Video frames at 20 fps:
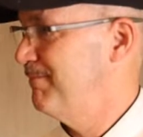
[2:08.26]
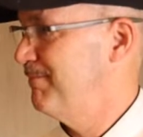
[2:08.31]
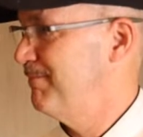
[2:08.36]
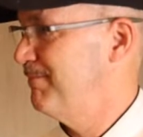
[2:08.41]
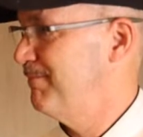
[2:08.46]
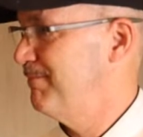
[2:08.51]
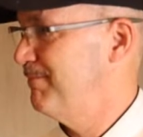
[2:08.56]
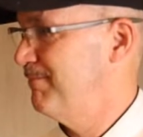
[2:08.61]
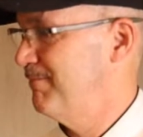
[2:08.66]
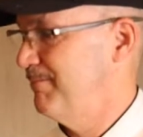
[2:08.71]

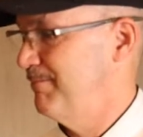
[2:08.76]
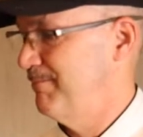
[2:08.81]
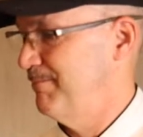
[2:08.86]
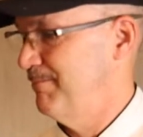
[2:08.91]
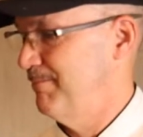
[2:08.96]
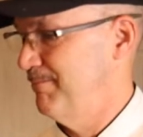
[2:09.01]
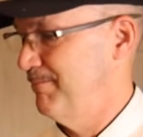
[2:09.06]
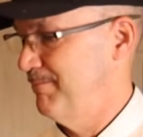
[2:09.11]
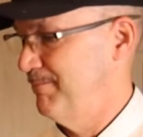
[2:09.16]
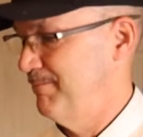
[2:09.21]

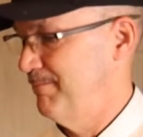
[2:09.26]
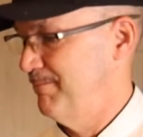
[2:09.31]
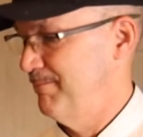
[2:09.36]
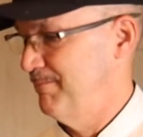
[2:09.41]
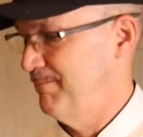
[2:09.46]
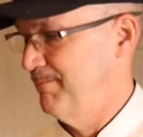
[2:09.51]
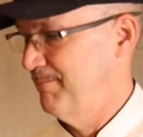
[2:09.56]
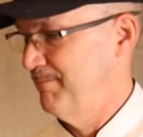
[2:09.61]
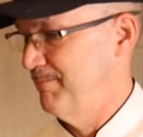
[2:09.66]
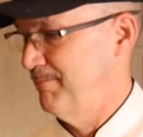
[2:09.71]

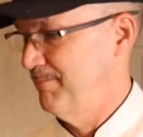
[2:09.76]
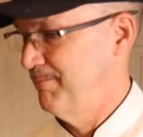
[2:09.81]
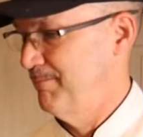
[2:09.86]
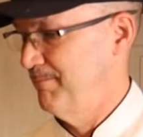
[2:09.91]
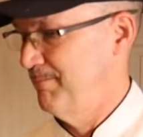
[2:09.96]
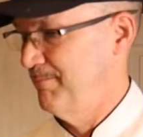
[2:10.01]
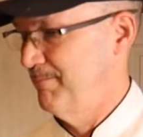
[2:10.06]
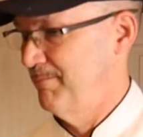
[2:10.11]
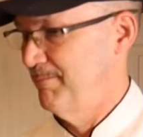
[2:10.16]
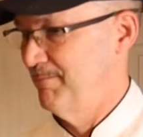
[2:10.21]

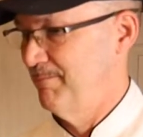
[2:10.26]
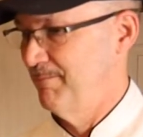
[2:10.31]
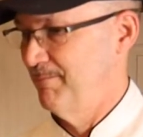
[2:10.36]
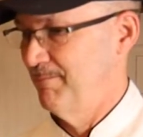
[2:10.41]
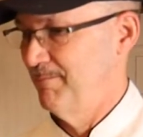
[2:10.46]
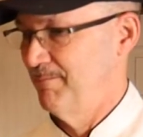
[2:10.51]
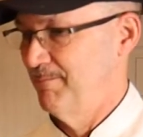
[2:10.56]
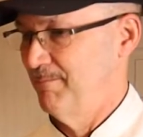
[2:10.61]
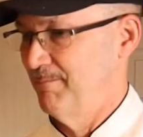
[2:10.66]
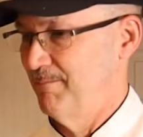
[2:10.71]

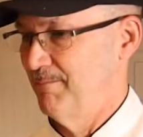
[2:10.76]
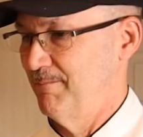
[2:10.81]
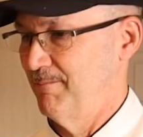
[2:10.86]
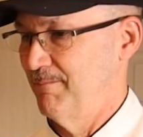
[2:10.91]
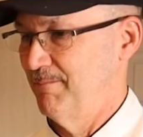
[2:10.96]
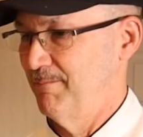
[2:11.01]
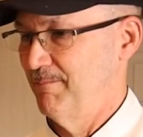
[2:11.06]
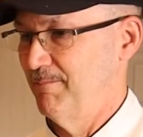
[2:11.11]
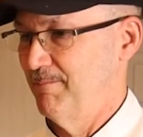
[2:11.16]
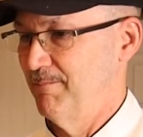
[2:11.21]

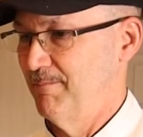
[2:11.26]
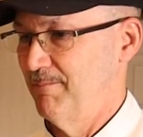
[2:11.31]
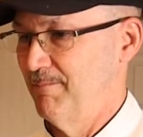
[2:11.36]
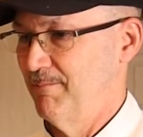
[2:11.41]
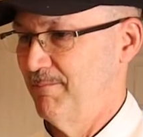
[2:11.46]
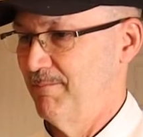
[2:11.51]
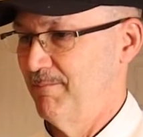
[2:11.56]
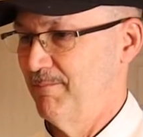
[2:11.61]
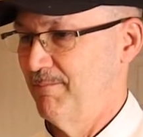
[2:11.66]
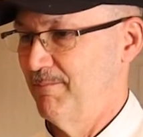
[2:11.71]

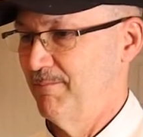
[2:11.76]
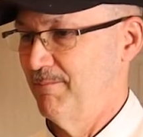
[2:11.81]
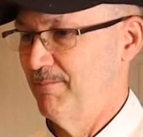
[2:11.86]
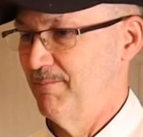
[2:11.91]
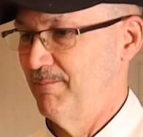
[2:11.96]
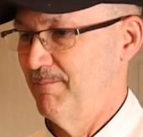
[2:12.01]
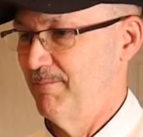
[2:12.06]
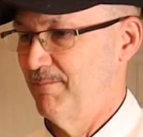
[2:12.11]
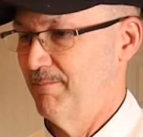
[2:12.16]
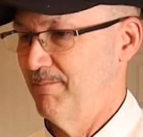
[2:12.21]
The person shown says nothing.